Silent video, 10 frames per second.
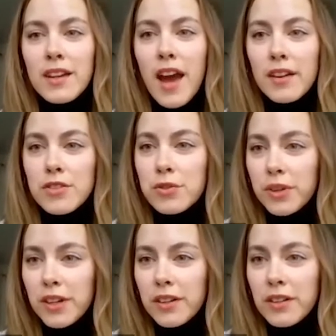
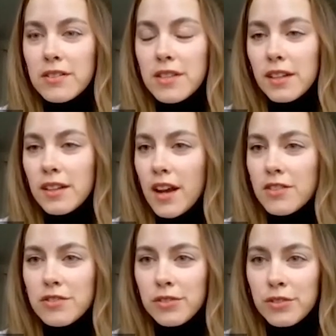editorials in
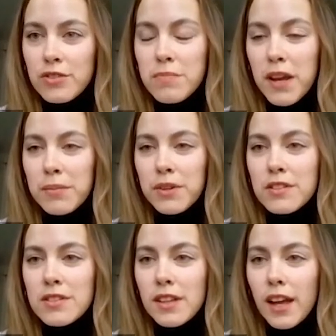national
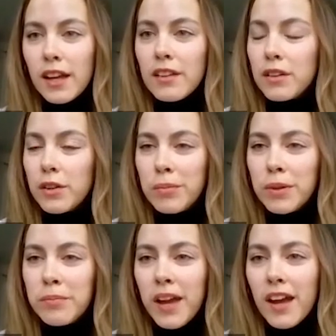newspapers like the Globe
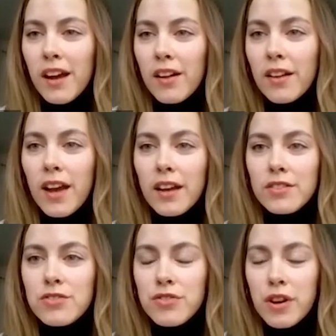and Mail
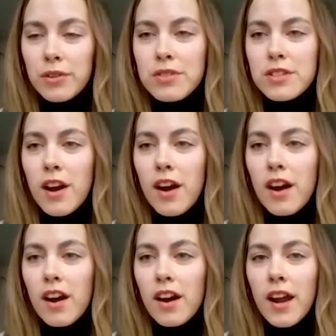and Toronto
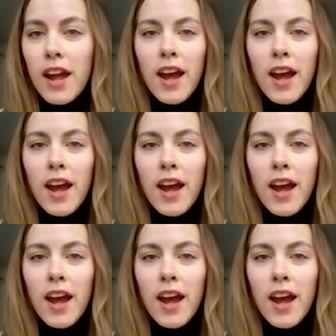Star,